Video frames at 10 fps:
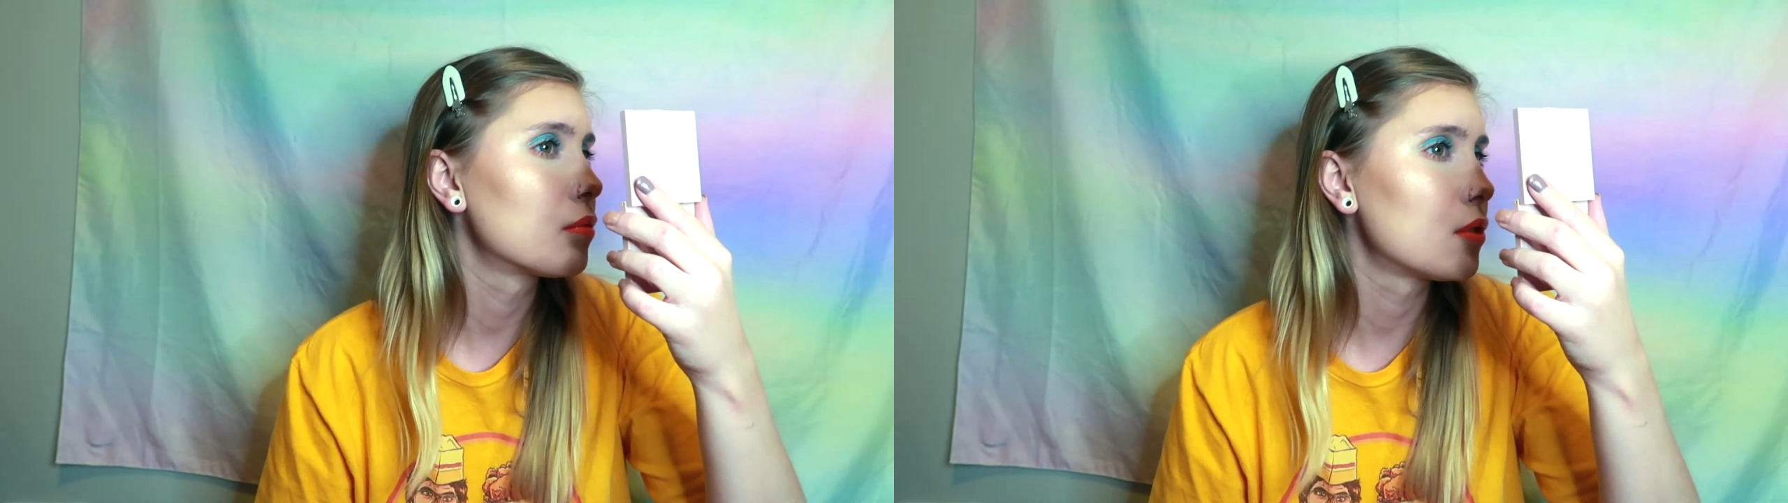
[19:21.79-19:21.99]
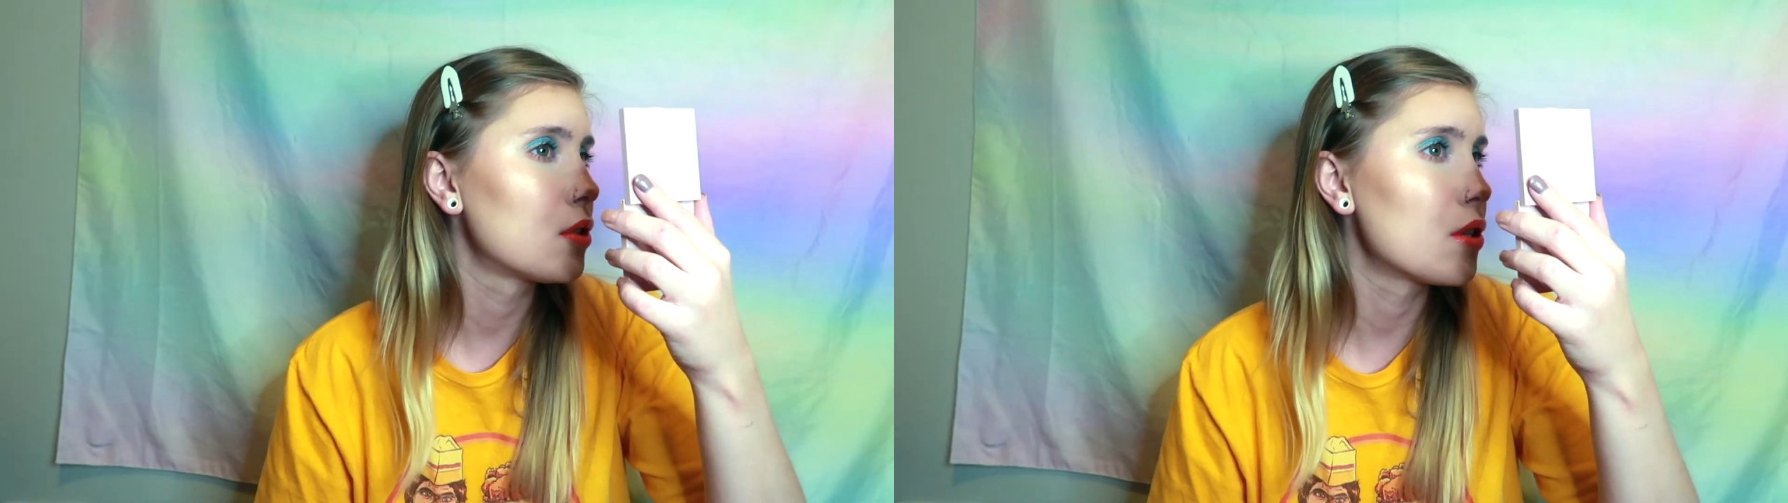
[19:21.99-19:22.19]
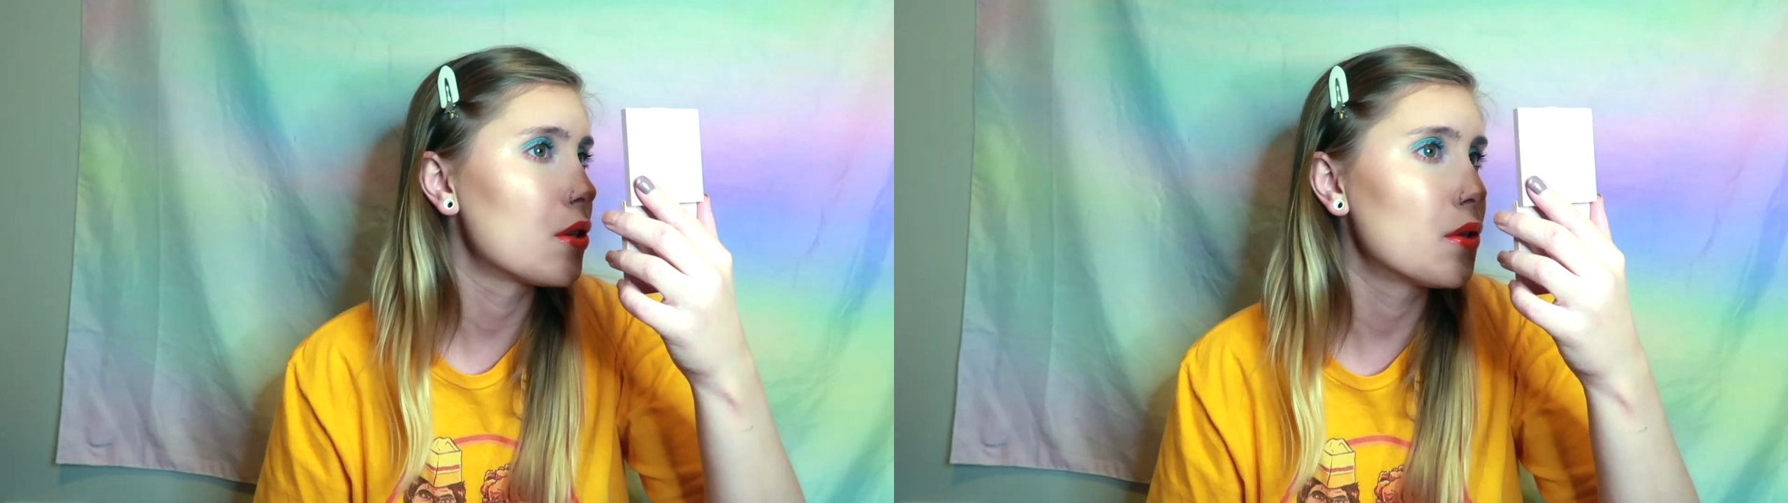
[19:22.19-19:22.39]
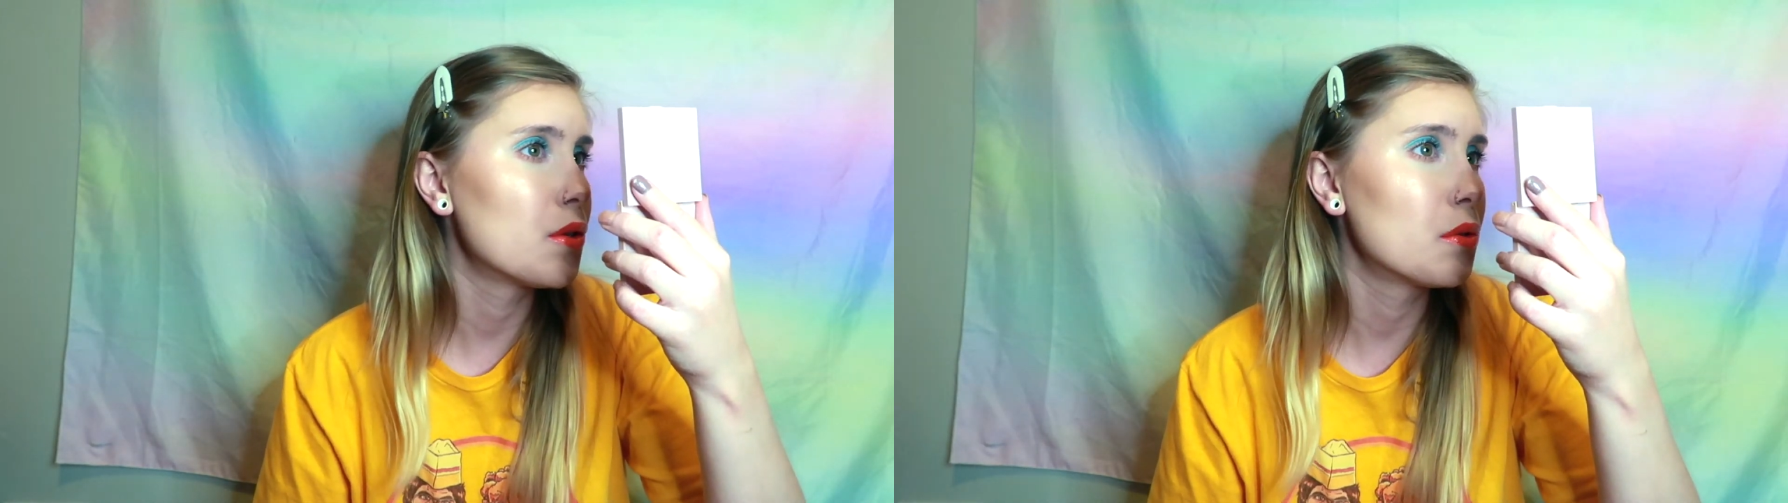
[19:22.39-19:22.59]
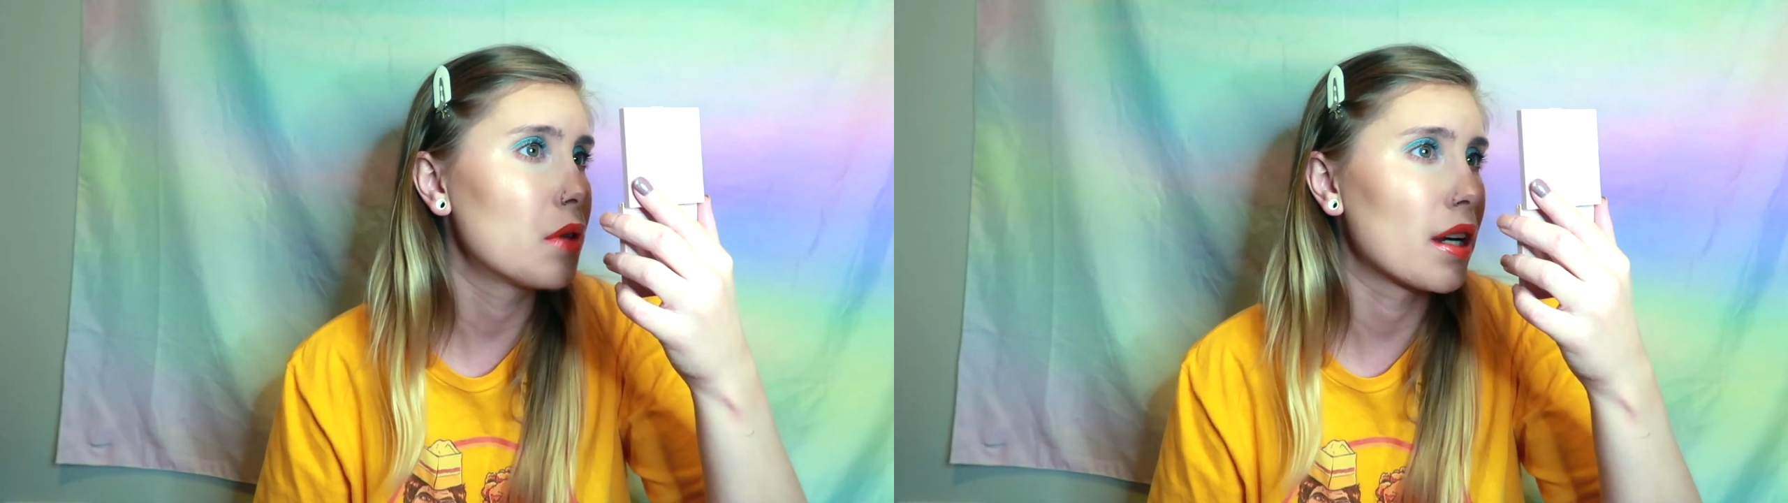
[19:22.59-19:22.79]

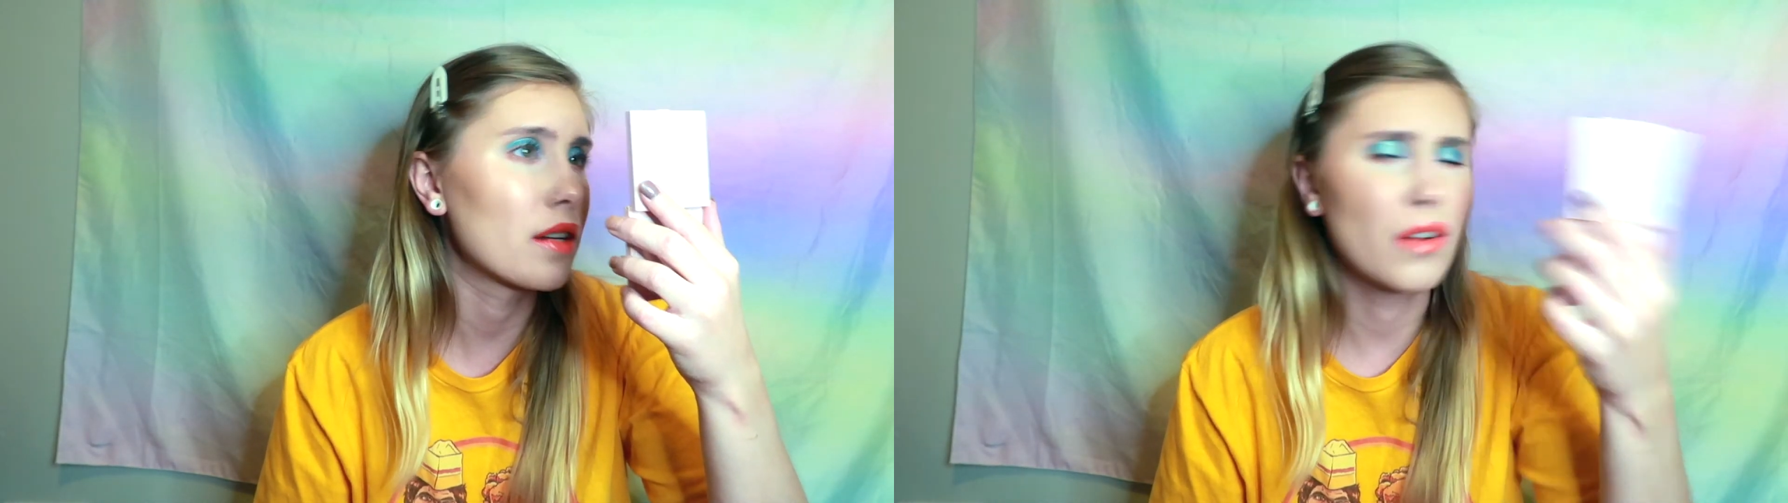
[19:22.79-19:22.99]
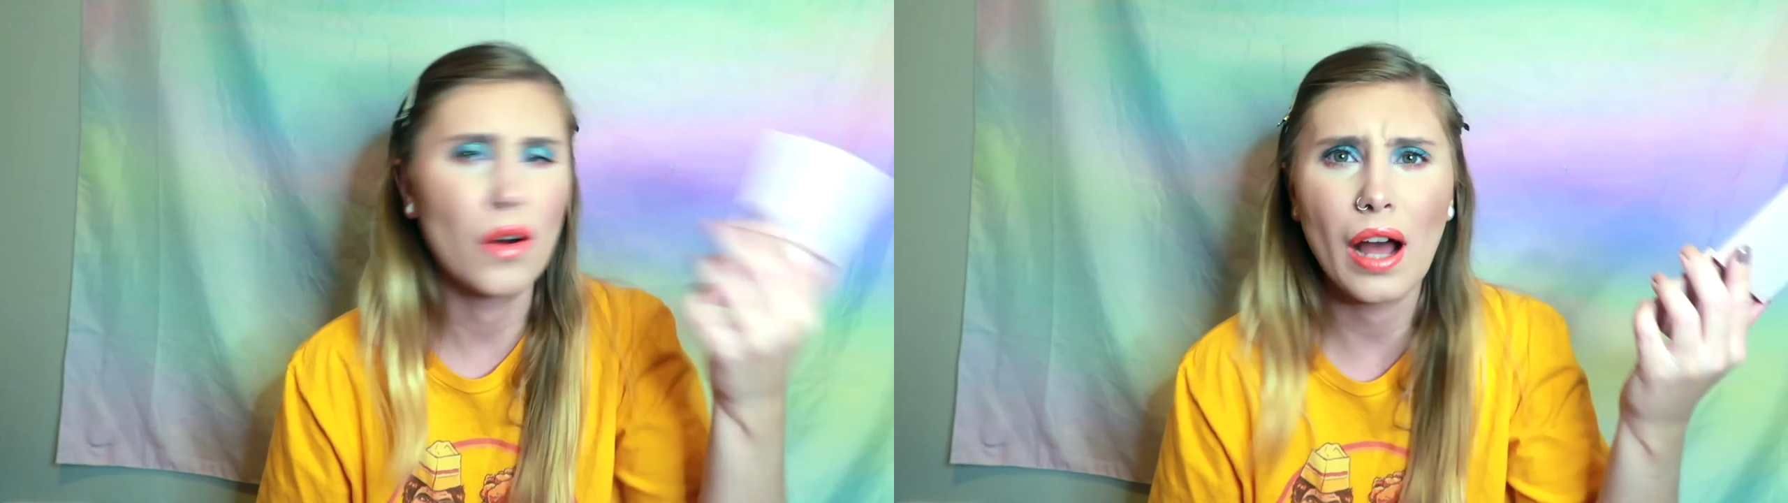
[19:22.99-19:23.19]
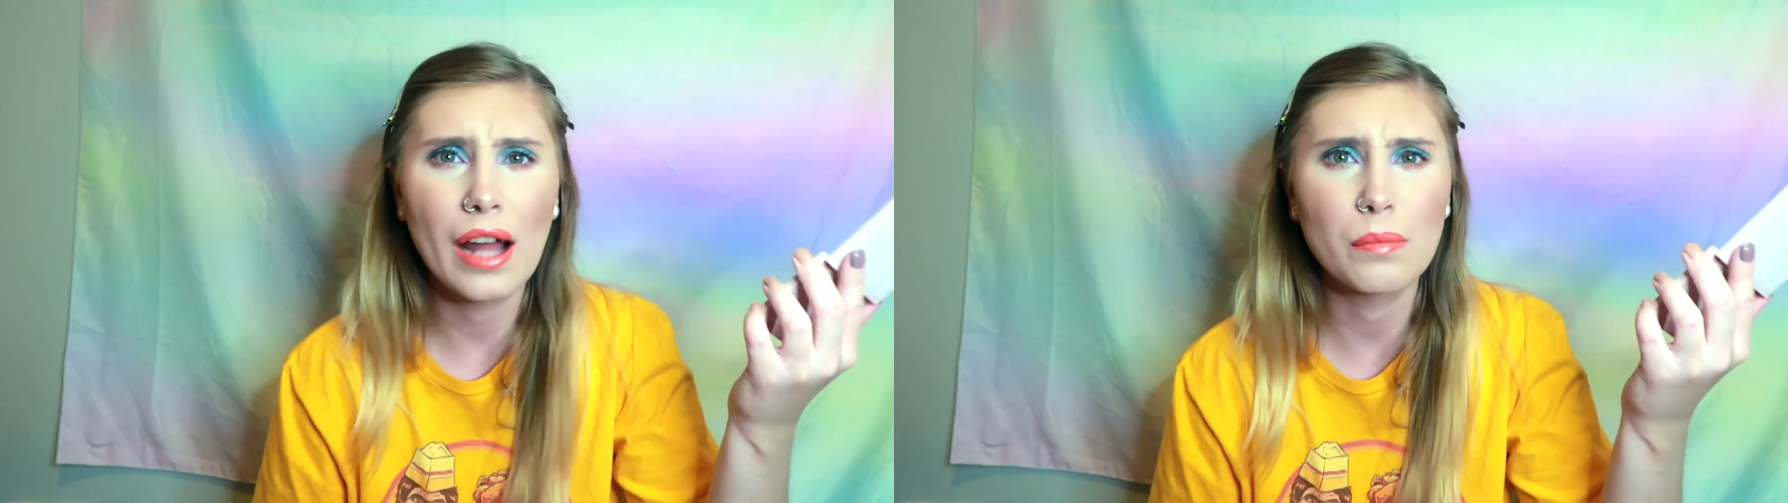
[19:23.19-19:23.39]
to kind of hide